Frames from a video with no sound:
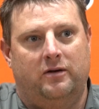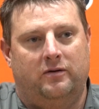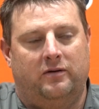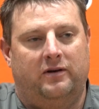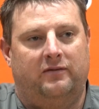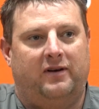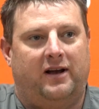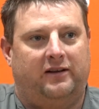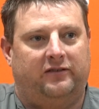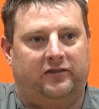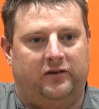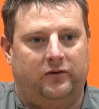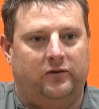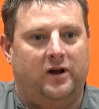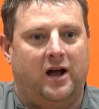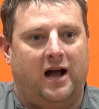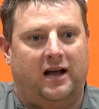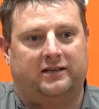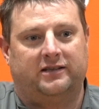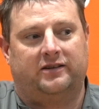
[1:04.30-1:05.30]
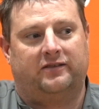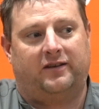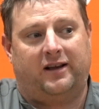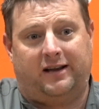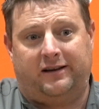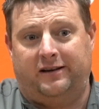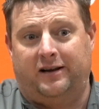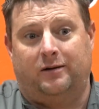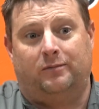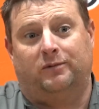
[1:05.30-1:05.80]
we've had 2 guys that have
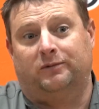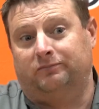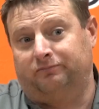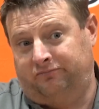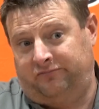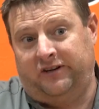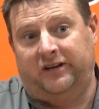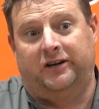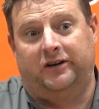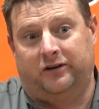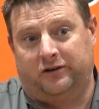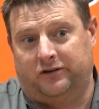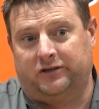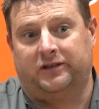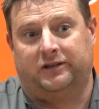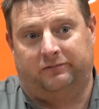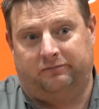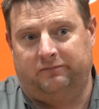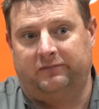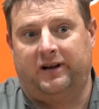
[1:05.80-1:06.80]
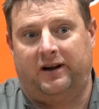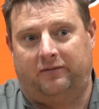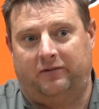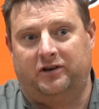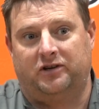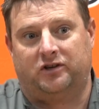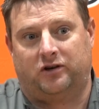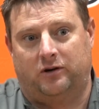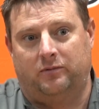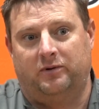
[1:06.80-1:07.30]
had double figures in
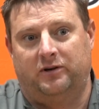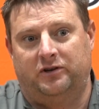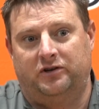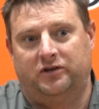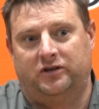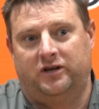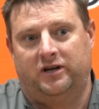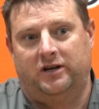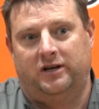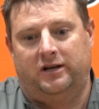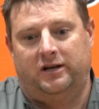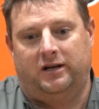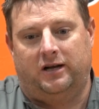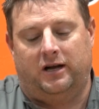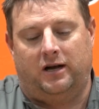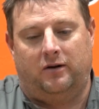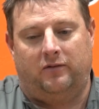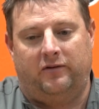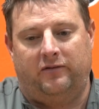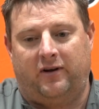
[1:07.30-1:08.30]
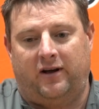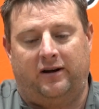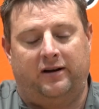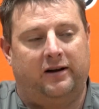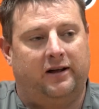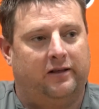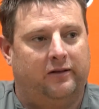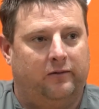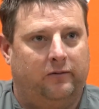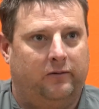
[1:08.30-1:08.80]
every scrimmage. We've had
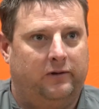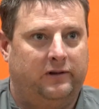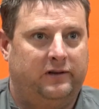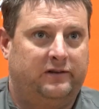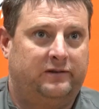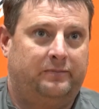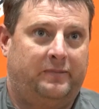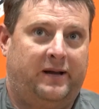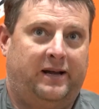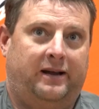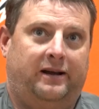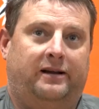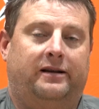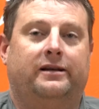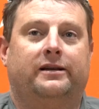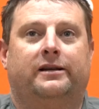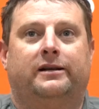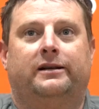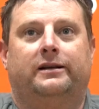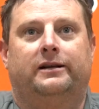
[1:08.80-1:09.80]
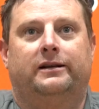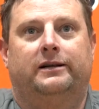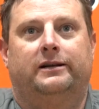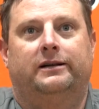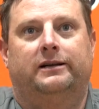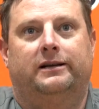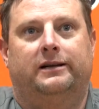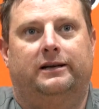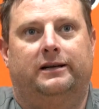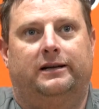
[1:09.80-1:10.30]
another one that's made
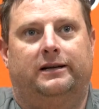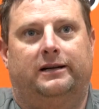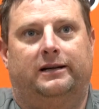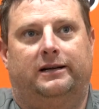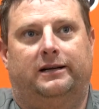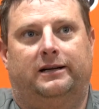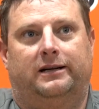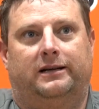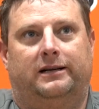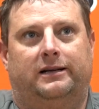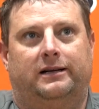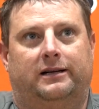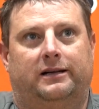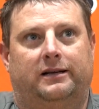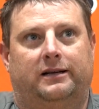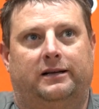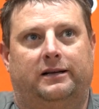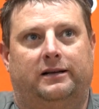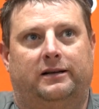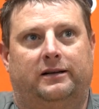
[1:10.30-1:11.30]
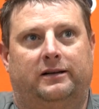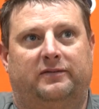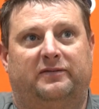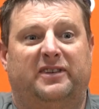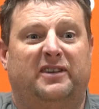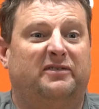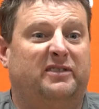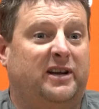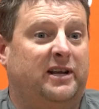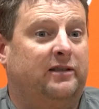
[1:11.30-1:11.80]

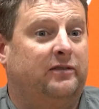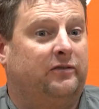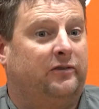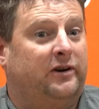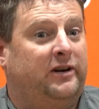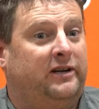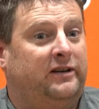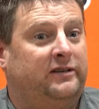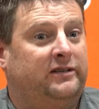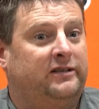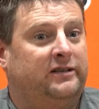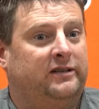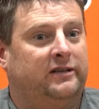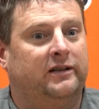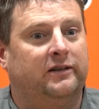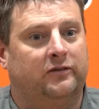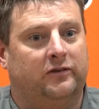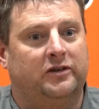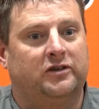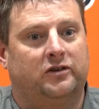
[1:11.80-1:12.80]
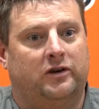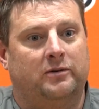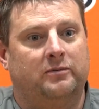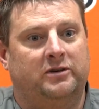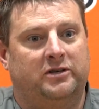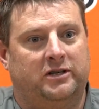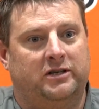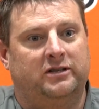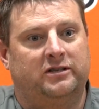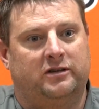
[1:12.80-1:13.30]
15 threes in 3
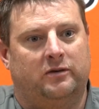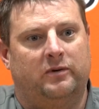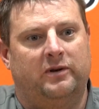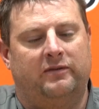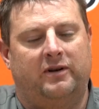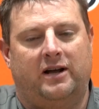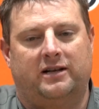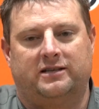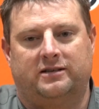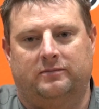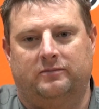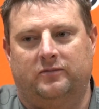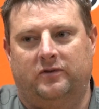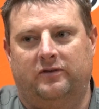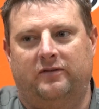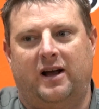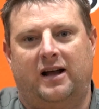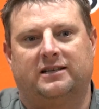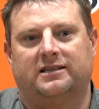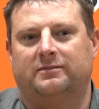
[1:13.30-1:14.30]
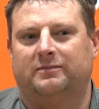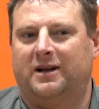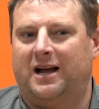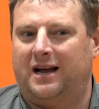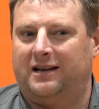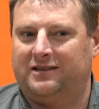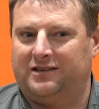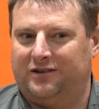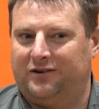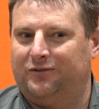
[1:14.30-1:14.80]
scrimmages. So we've got some
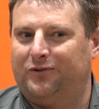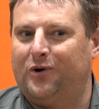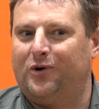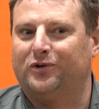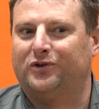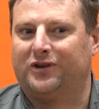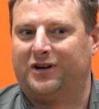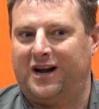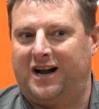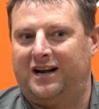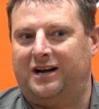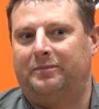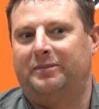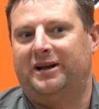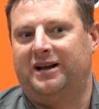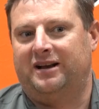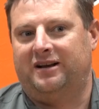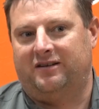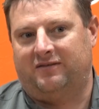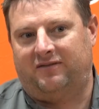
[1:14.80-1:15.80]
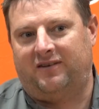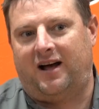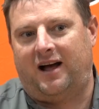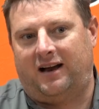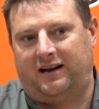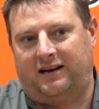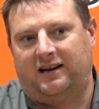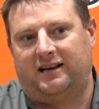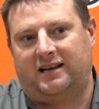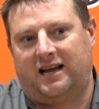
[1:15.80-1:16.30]
guys. Their roles are kind of being
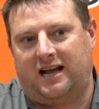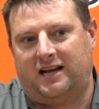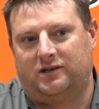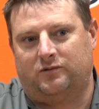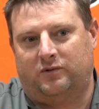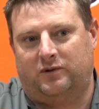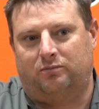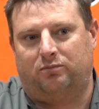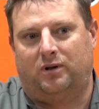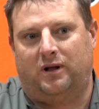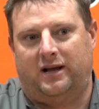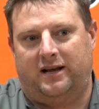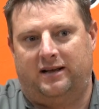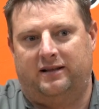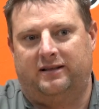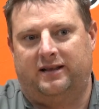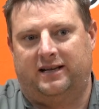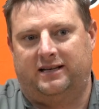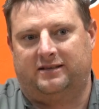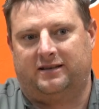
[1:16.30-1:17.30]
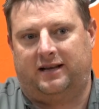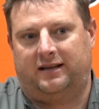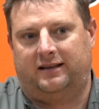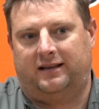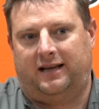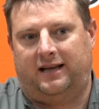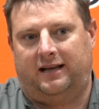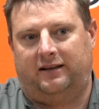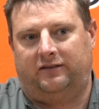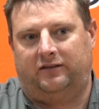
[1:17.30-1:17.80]
defined as we play and things like
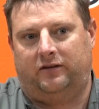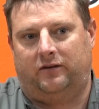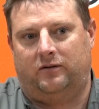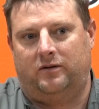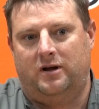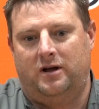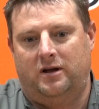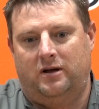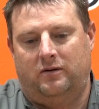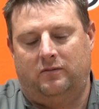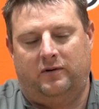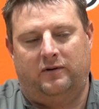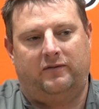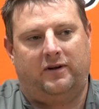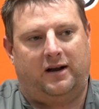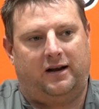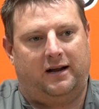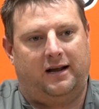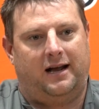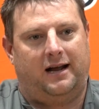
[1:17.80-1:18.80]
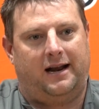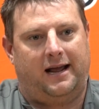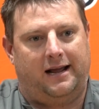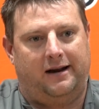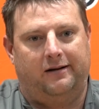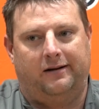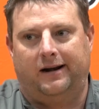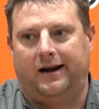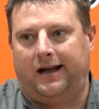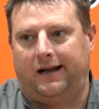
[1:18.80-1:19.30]
that. So we've kind of got
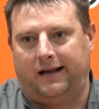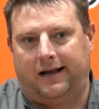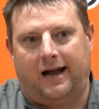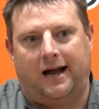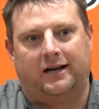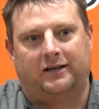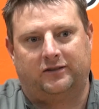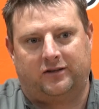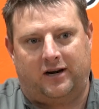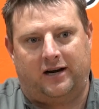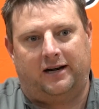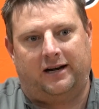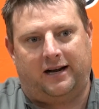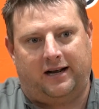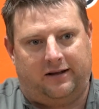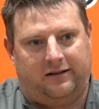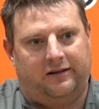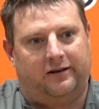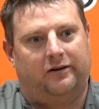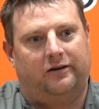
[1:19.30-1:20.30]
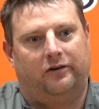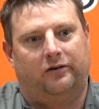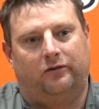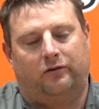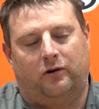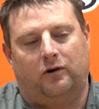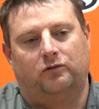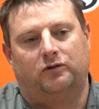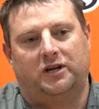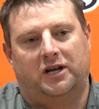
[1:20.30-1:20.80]
8 or 9 guys right now that are in
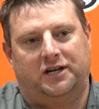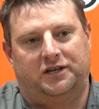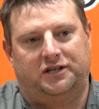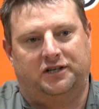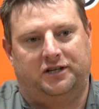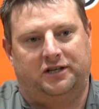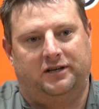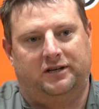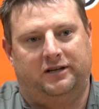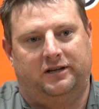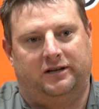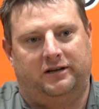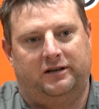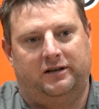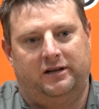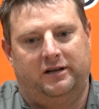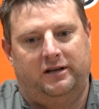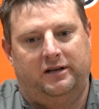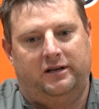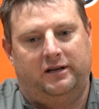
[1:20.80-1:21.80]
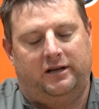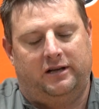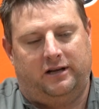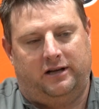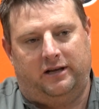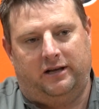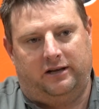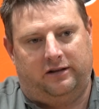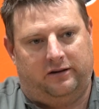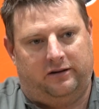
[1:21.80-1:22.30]
the rotation, and
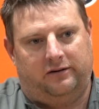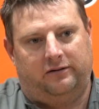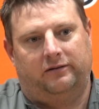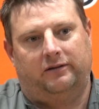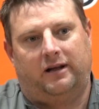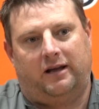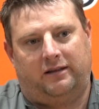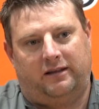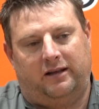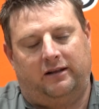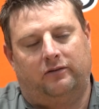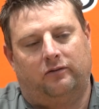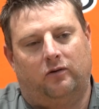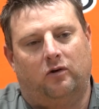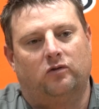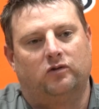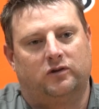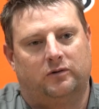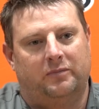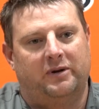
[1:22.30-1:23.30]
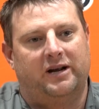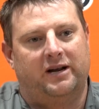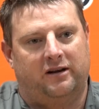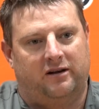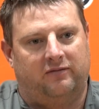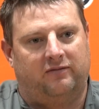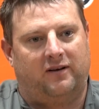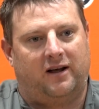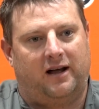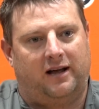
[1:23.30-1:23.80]
again, I think roles are being
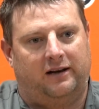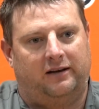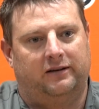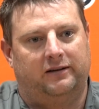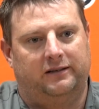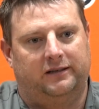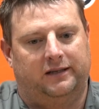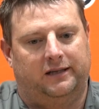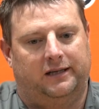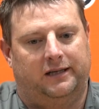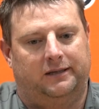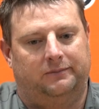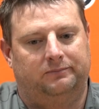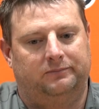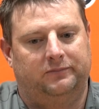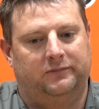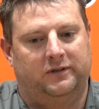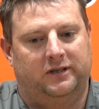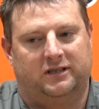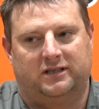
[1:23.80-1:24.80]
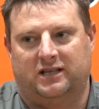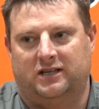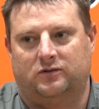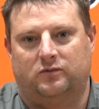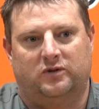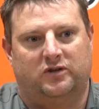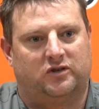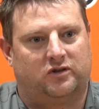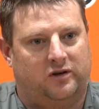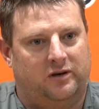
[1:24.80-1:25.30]
defined just
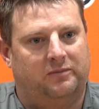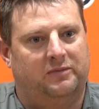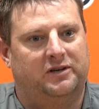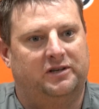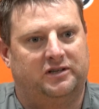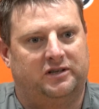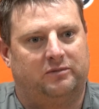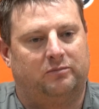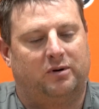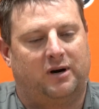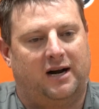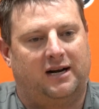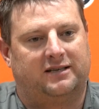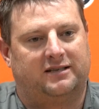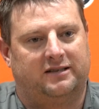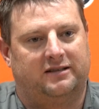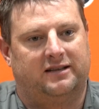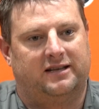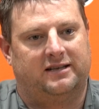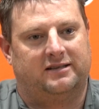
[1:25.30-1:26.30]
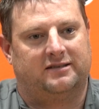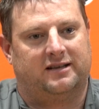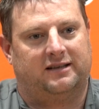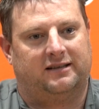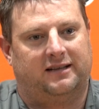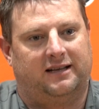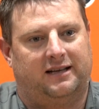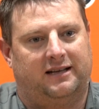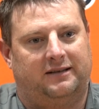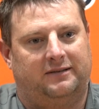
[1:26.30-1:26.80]
as we scrimmage and practice and things
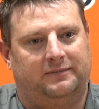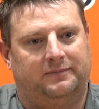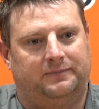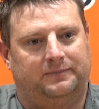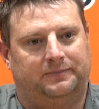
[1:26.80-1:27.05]
like that.